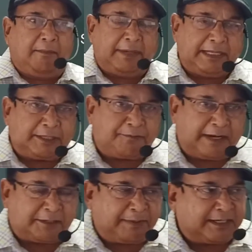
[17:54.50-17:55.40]
means
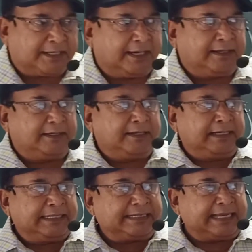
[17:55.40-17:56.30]
first person,
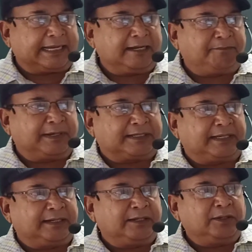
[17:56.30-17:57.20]
second
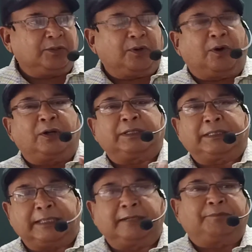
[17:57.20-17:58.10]
person or
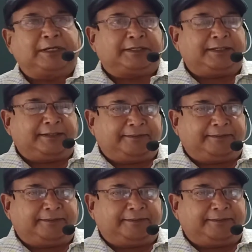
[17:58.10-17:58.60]
third person.